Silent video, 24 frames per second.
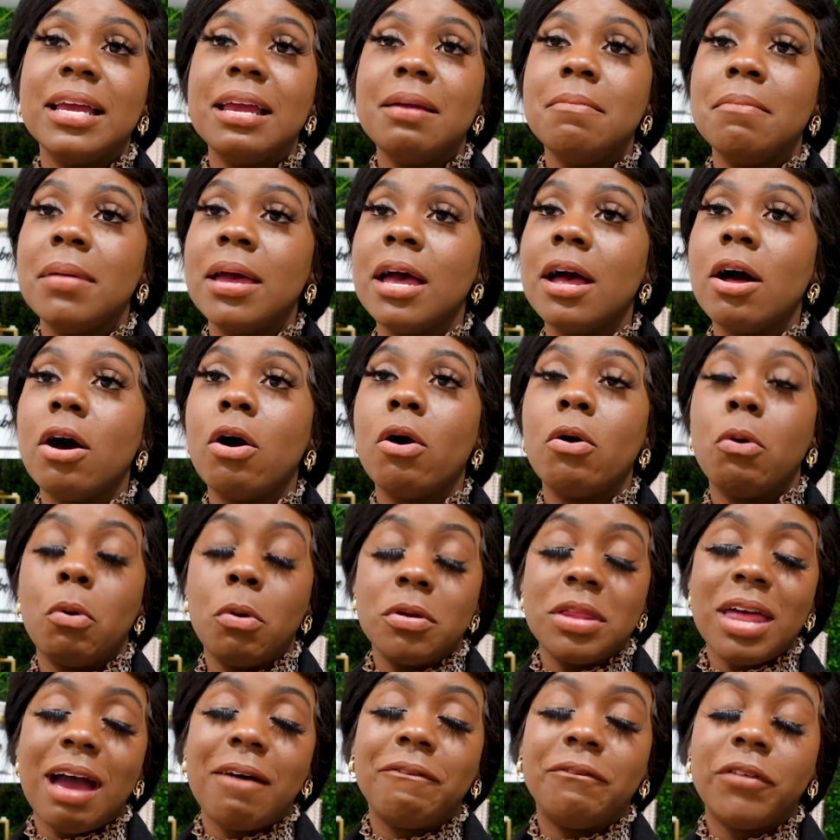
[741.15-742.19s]
email
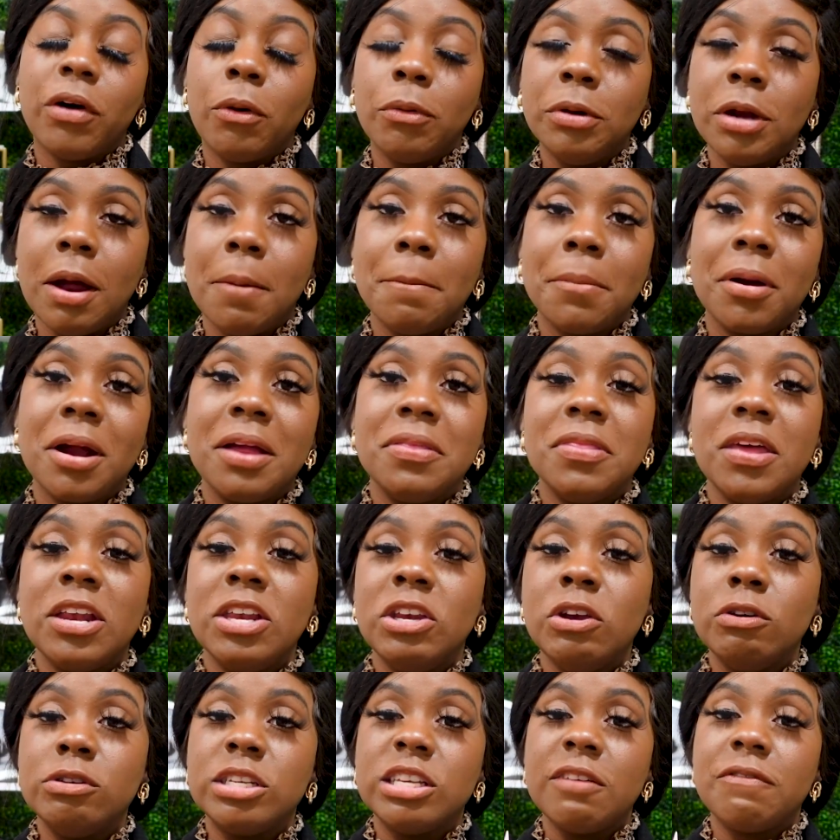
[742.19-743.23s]
or that phone number and then
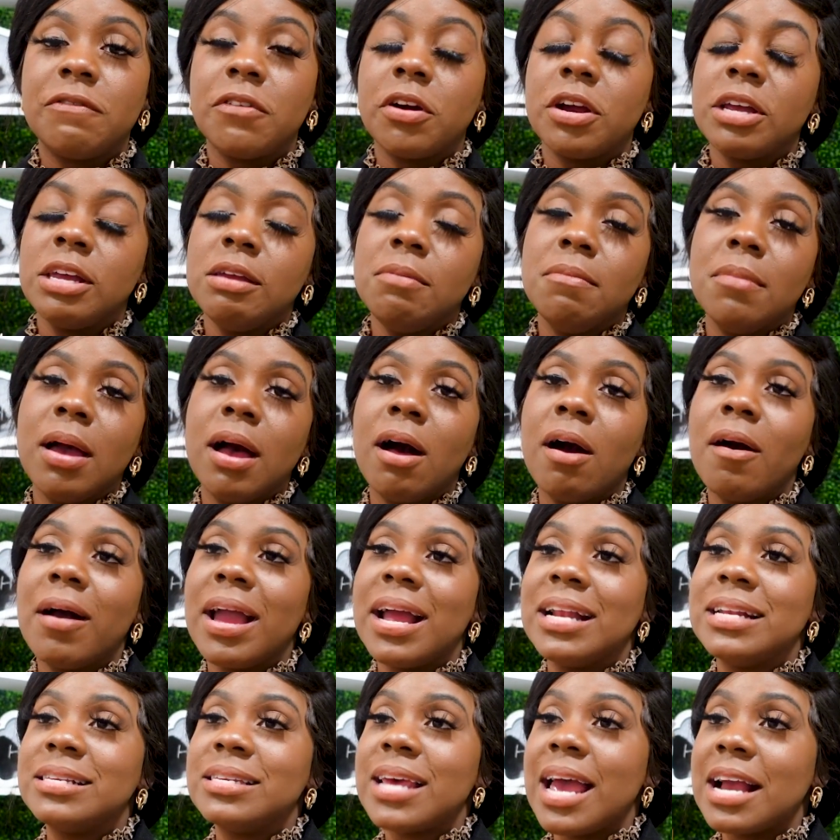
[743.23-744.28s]
use it for email
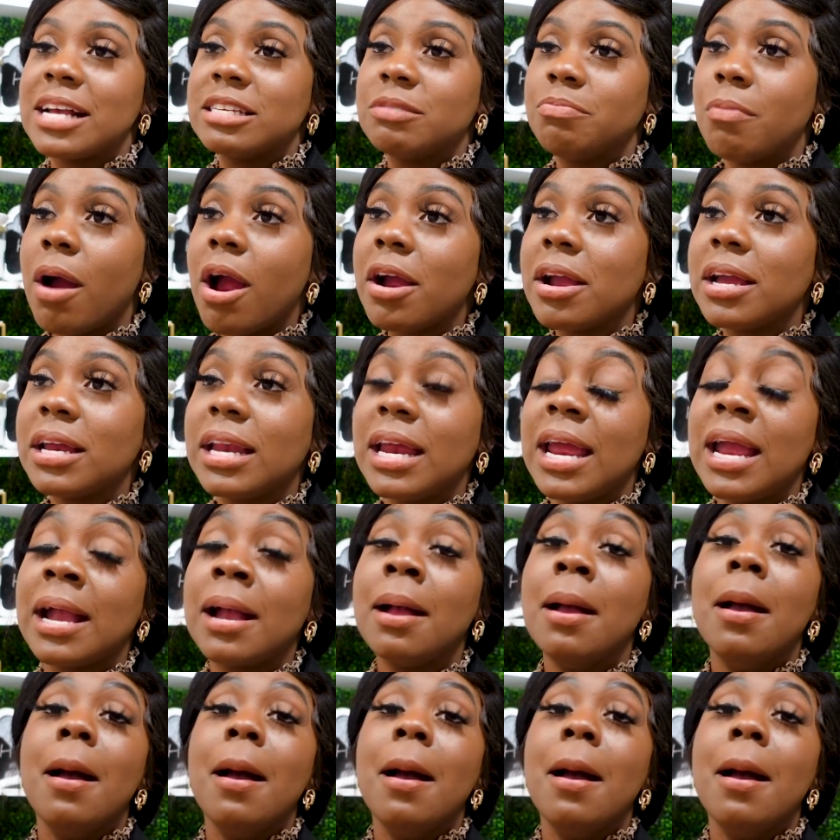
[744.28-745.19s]
and text marketing,